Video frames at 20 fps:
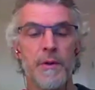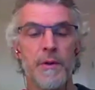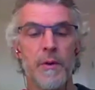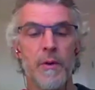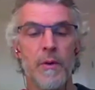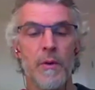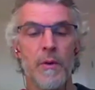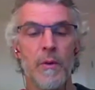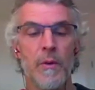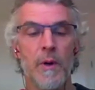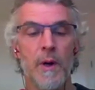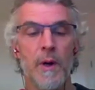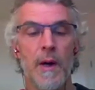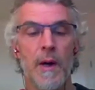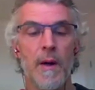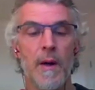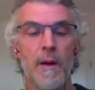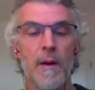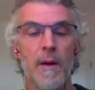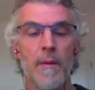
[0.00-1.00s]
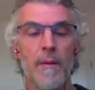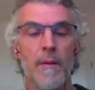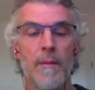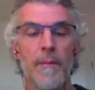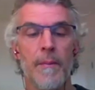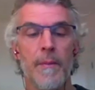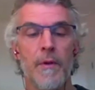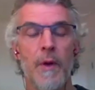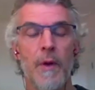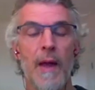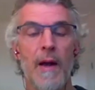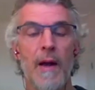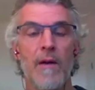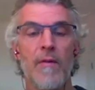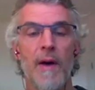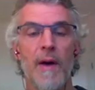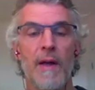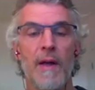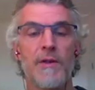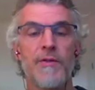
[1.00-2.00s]
to
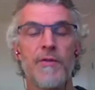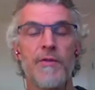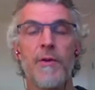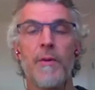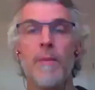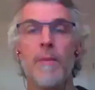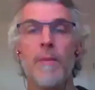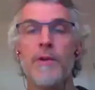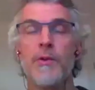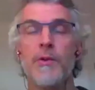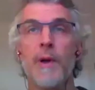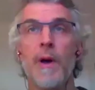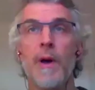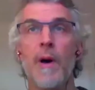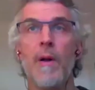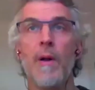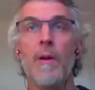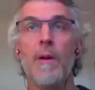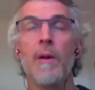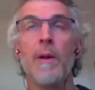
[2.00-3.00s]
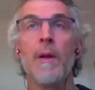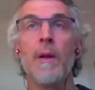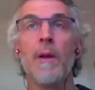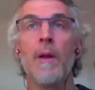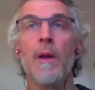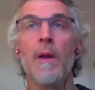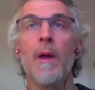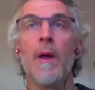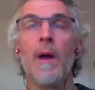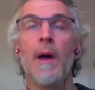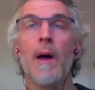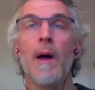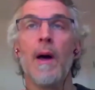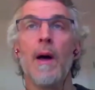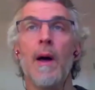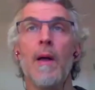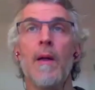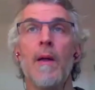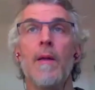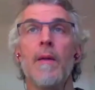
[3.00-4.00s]
Edelweiss from Montreal
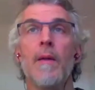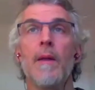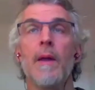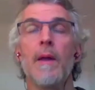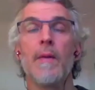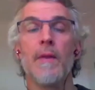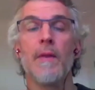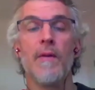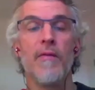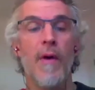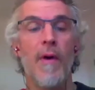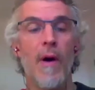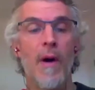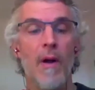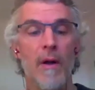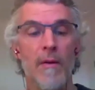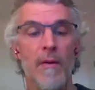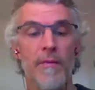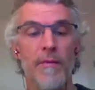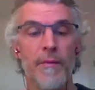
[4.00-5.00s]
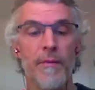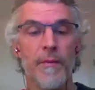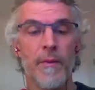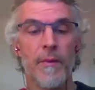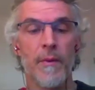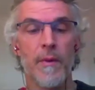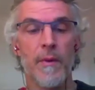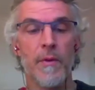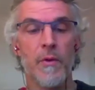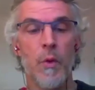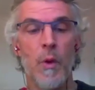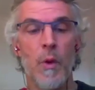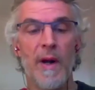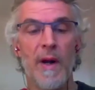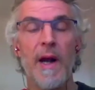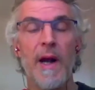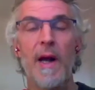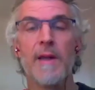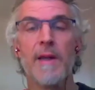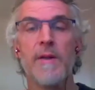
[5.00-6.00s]
in the fall of
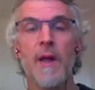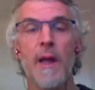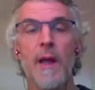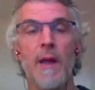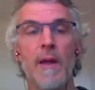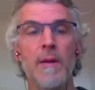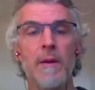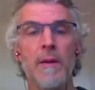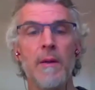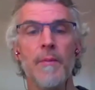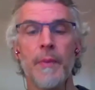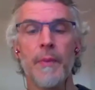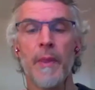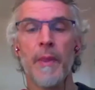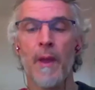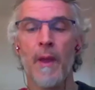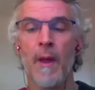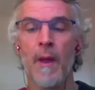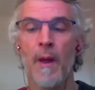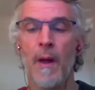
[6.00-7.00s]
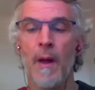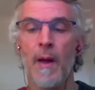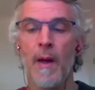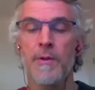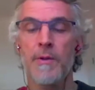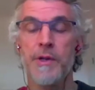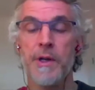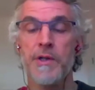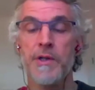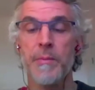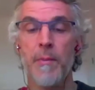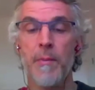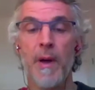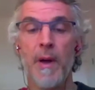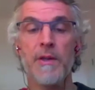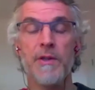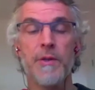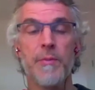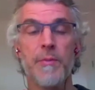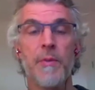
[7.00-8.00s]
2019, just
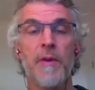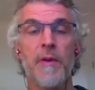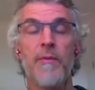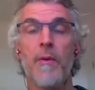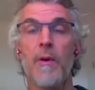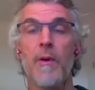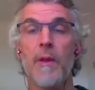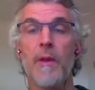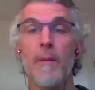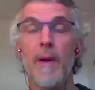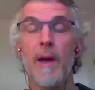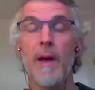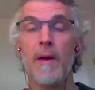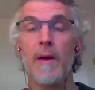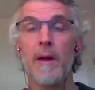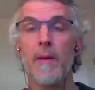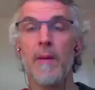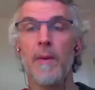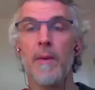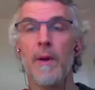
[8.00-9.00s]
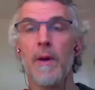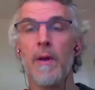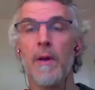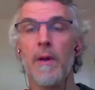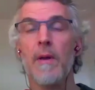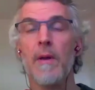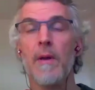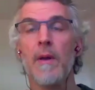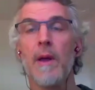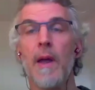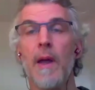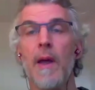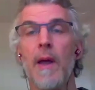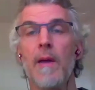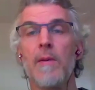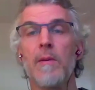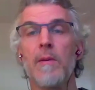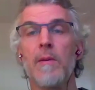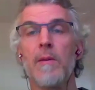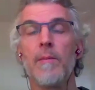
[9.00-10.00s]
months before the pandemic.
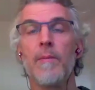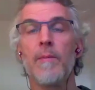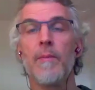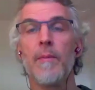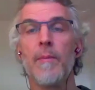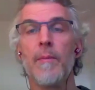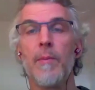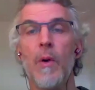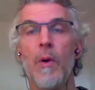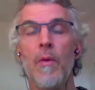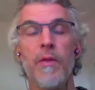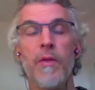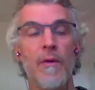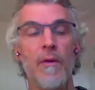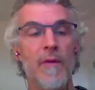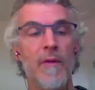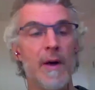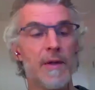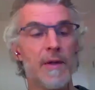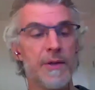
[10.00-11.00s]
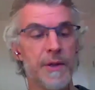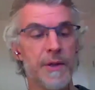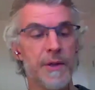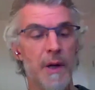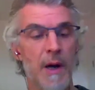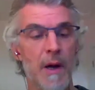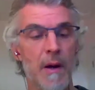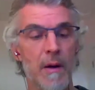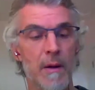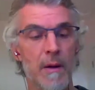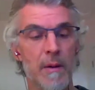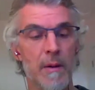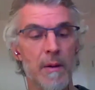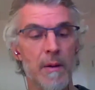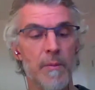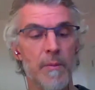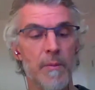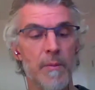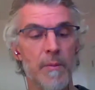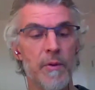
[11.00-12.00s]
And both of us are
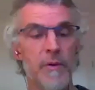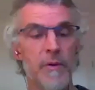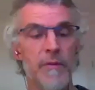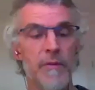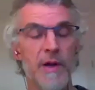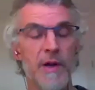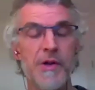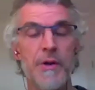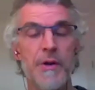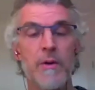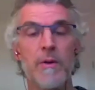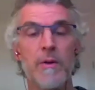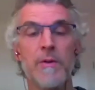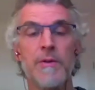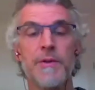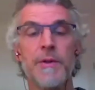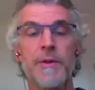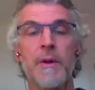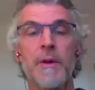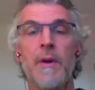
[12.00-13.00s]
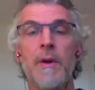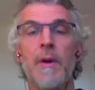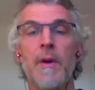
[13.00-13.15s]
professionals.